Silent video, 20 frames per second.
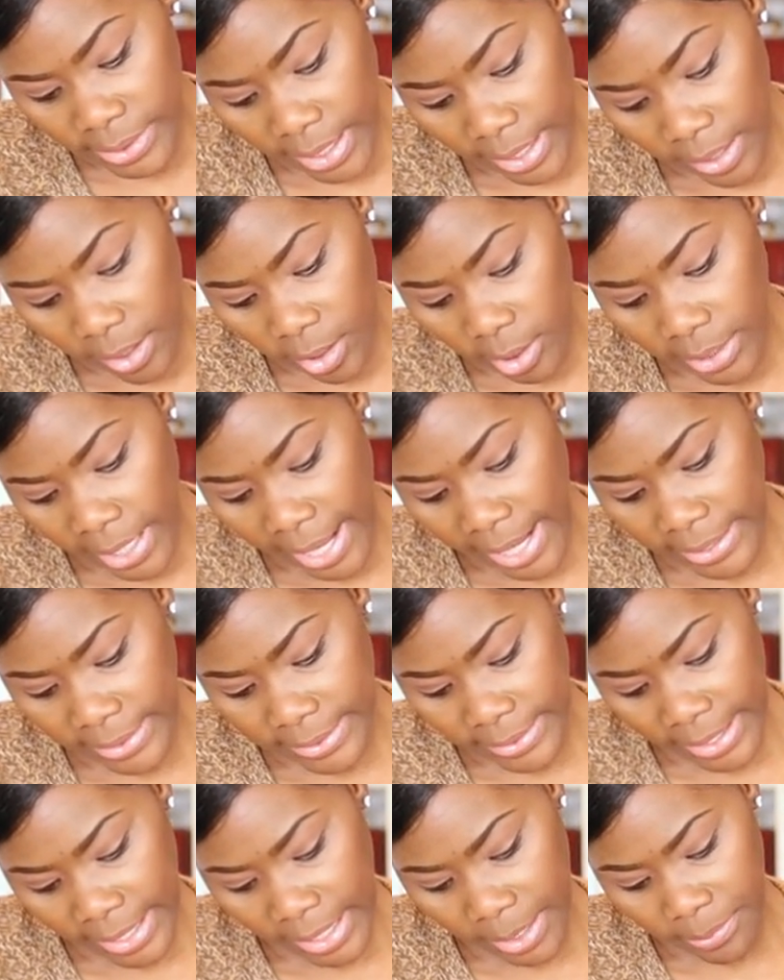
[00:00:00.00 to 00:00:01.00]
say her
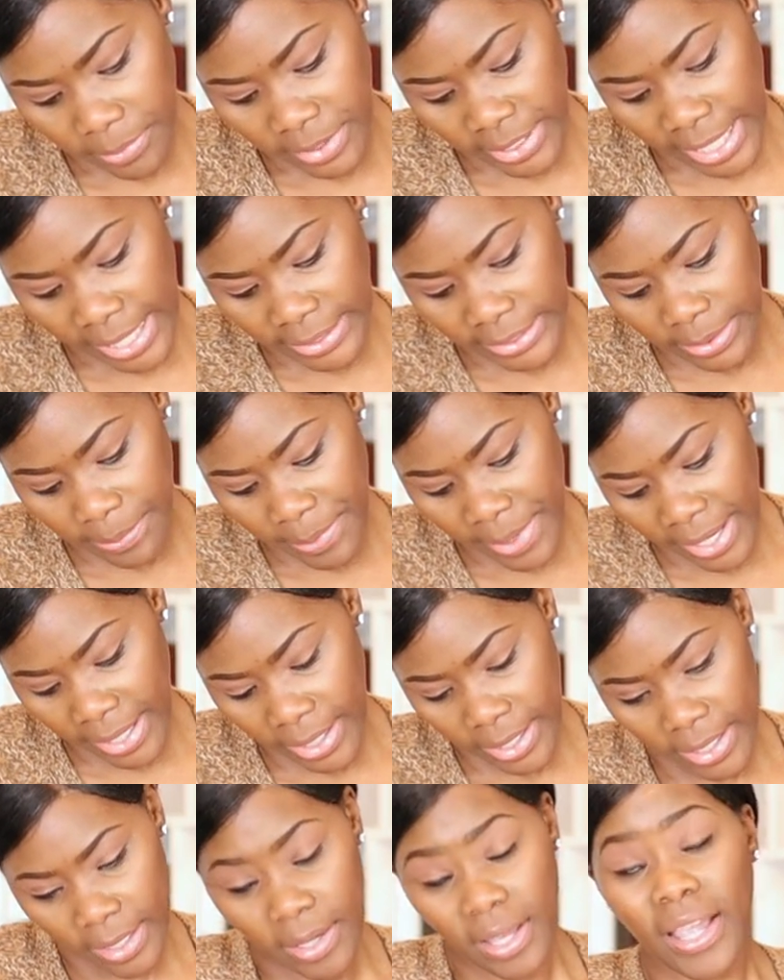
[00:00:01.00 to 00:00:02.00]
last name, Teisbaek.
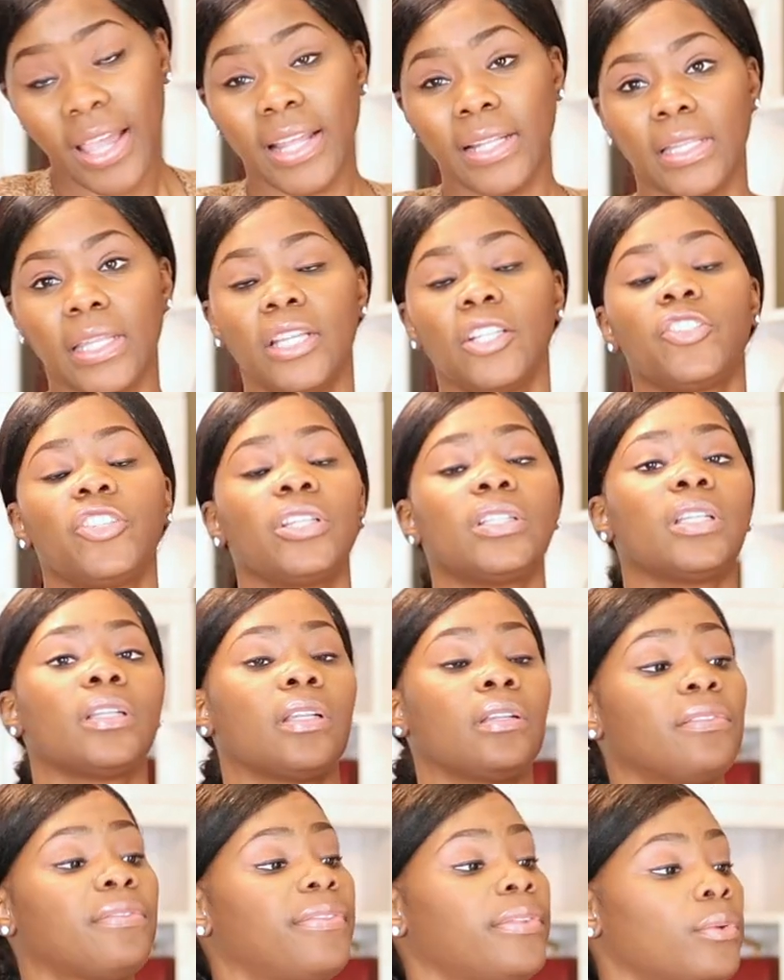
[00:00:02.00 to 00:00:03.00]
I think she's
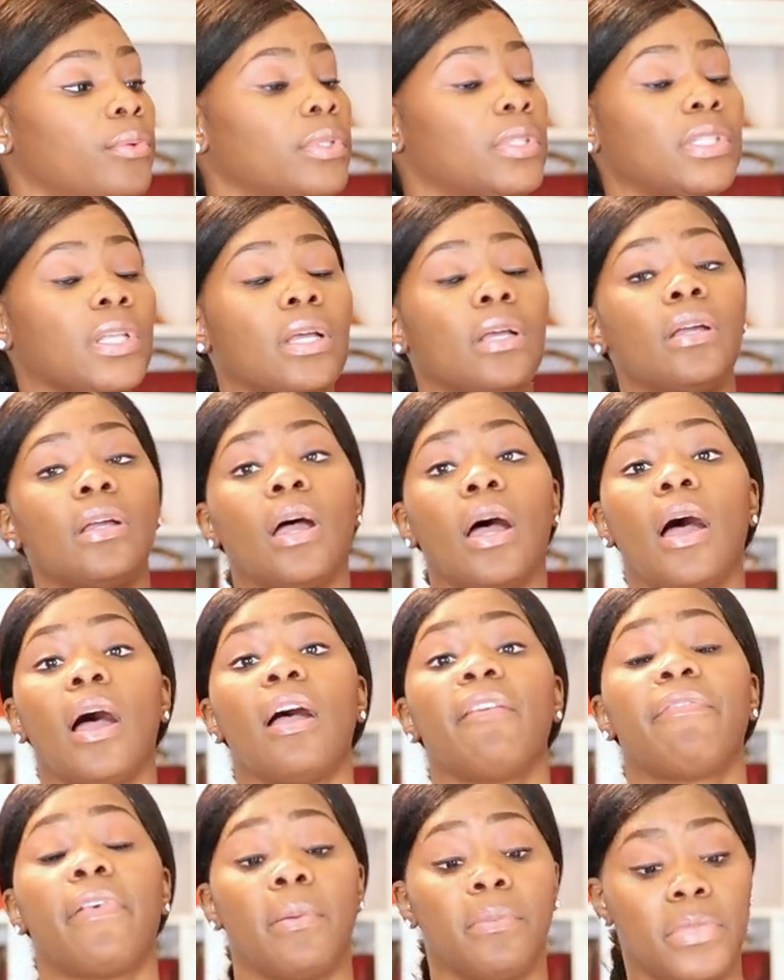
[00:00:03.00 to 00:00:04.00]
an influencer,
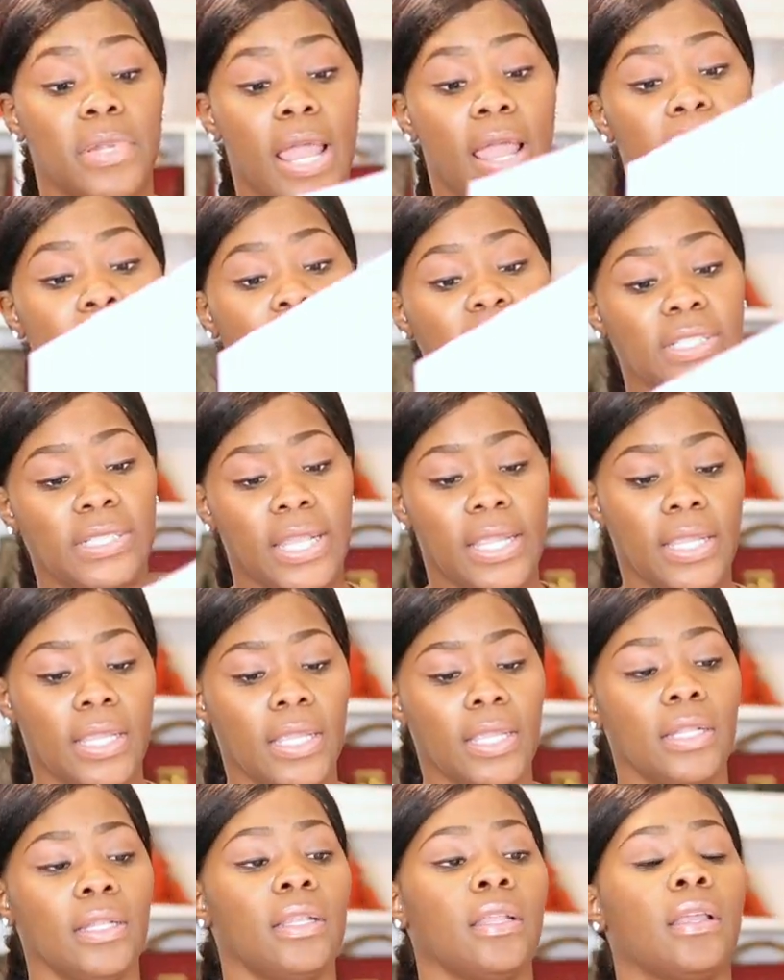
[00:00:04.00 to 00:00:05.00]
if I'm not
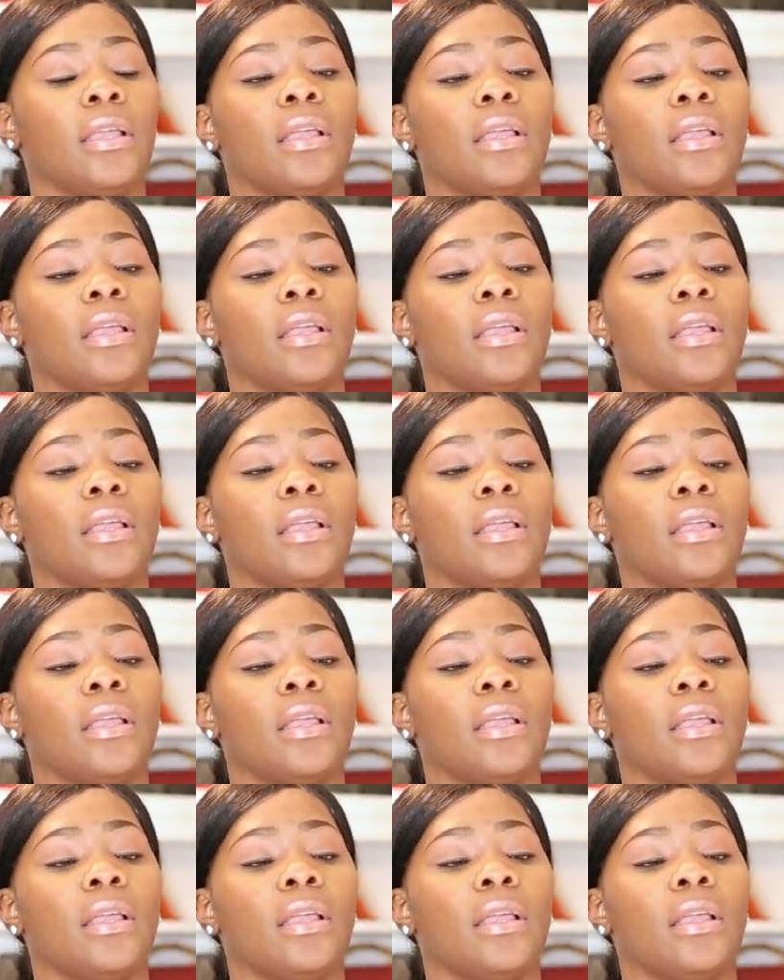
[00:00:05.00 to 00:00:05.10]
mistaken.